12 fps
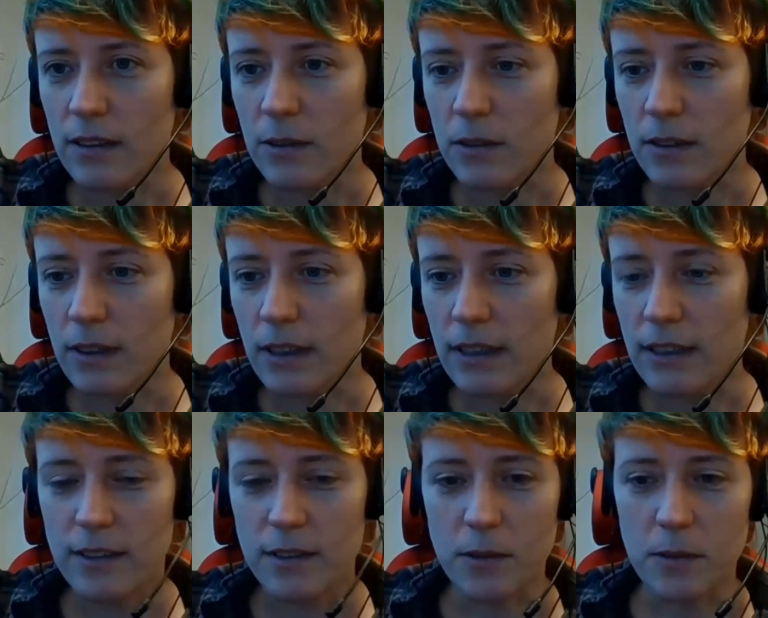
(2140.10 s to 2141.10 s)
Looks
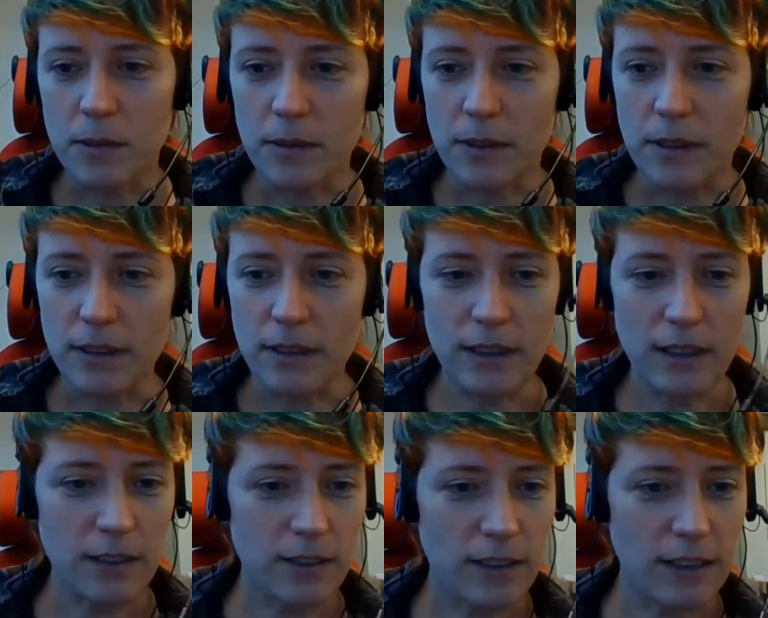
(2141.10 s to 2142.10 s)
like. So I
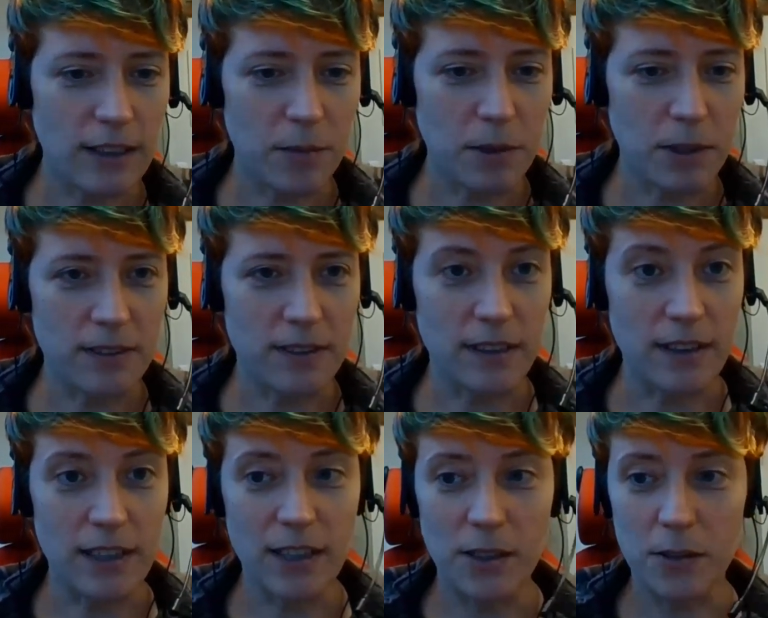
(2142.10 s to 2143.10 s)
think actually I'm going to say
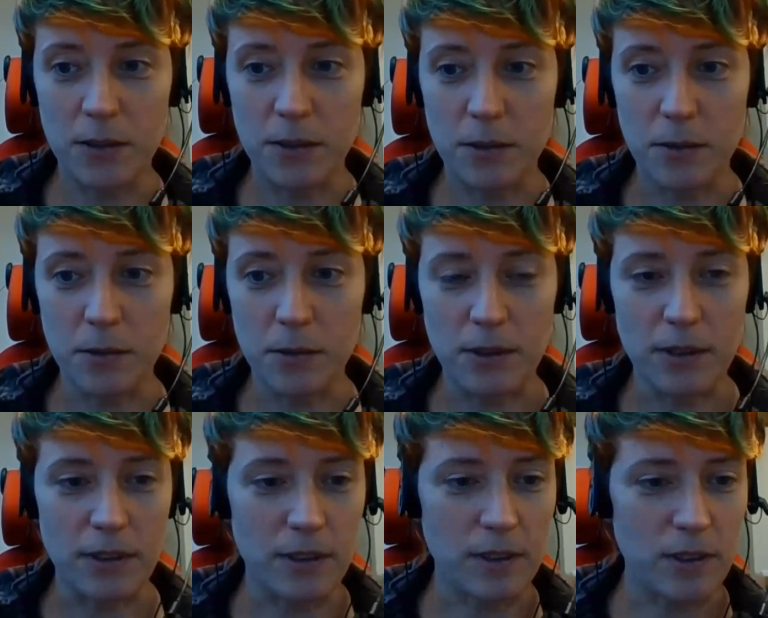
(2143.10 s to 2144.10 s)
thank you to
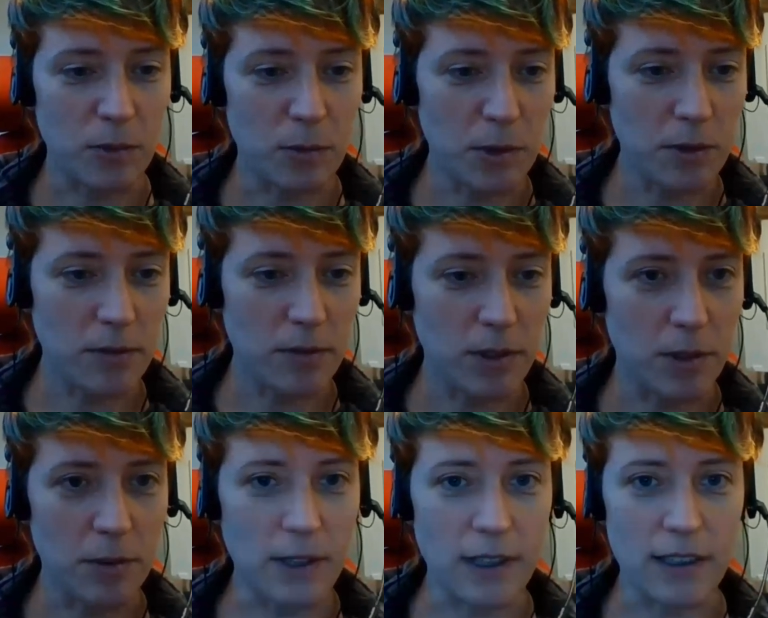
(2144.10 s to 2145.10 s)
uh, to both of
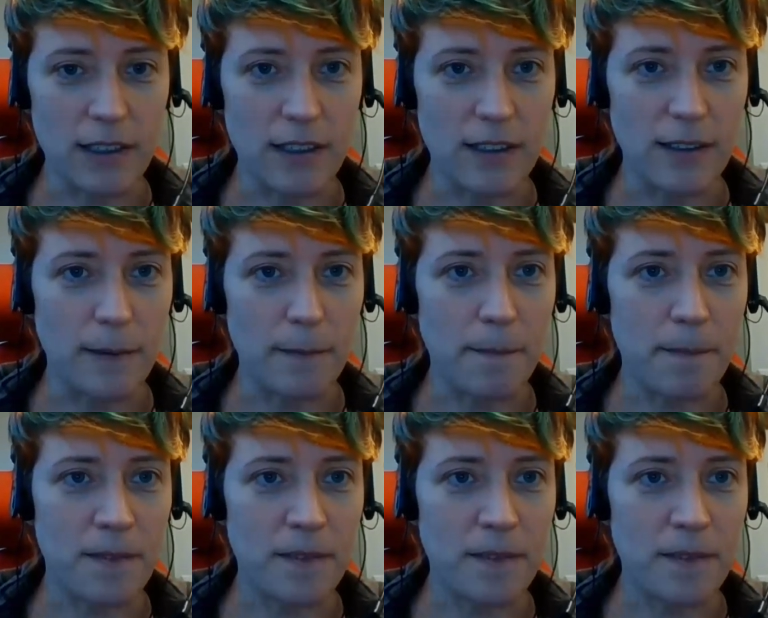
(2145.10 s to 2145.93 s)
you and uh,